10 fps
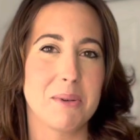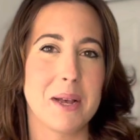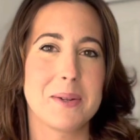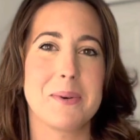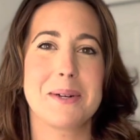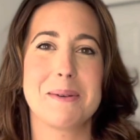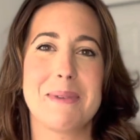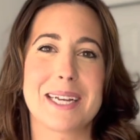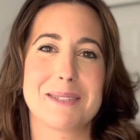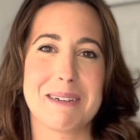everyone, welcome
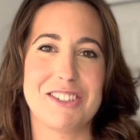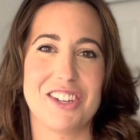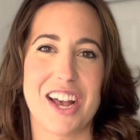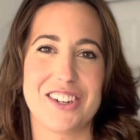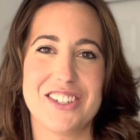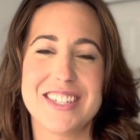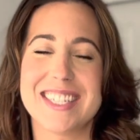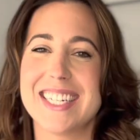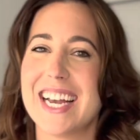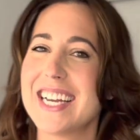back to my channel.
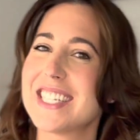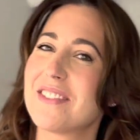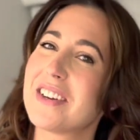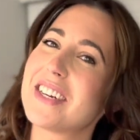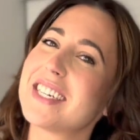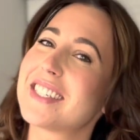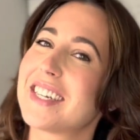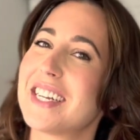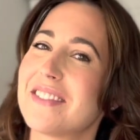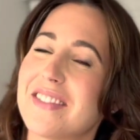Today is a very
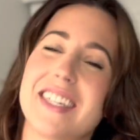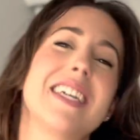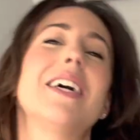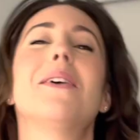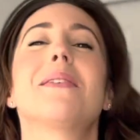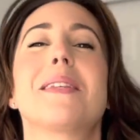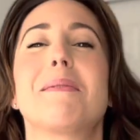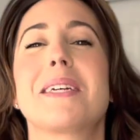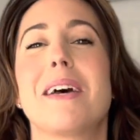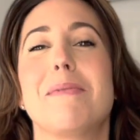exciting video,
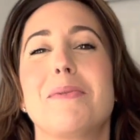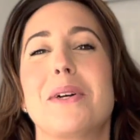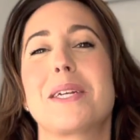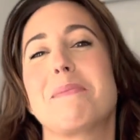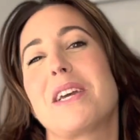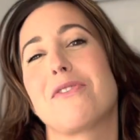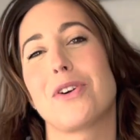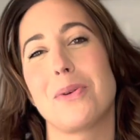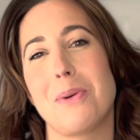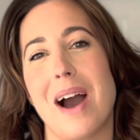something I've been wanting to make for
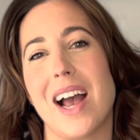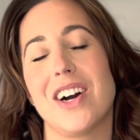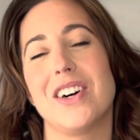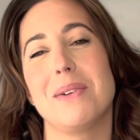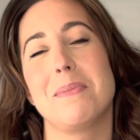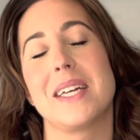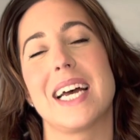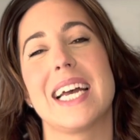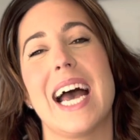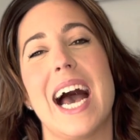a while, but
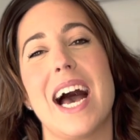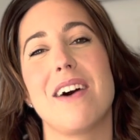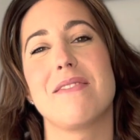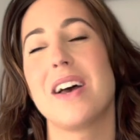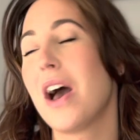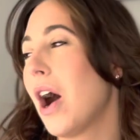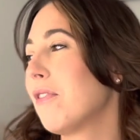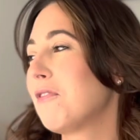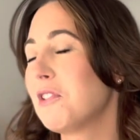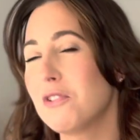I have a
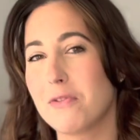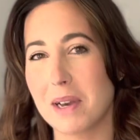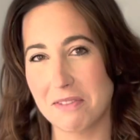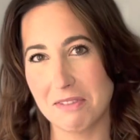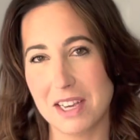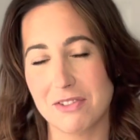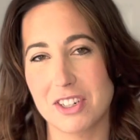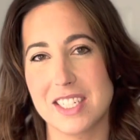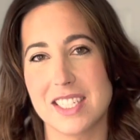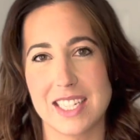few of my
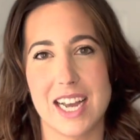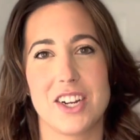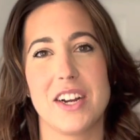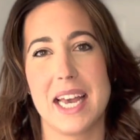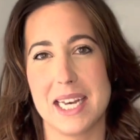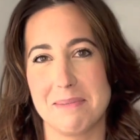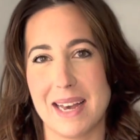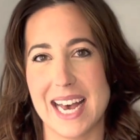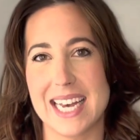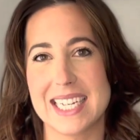favorite designer
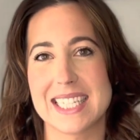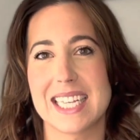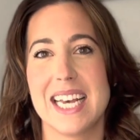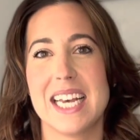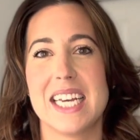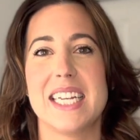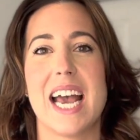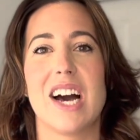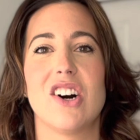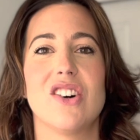handbags.
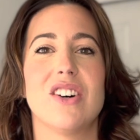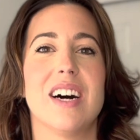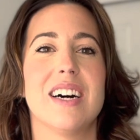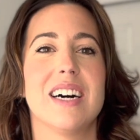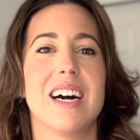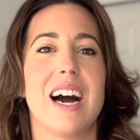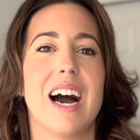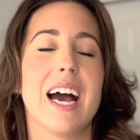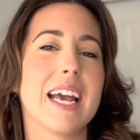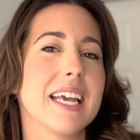Now,
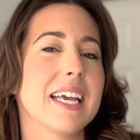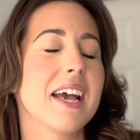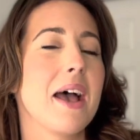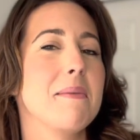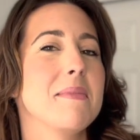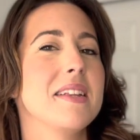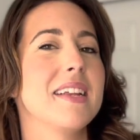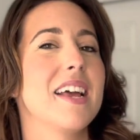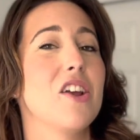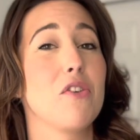I am
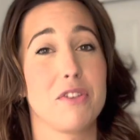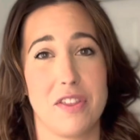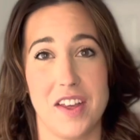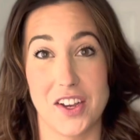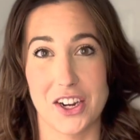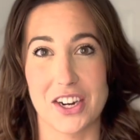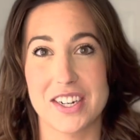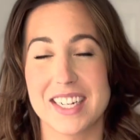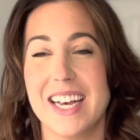an overthinker.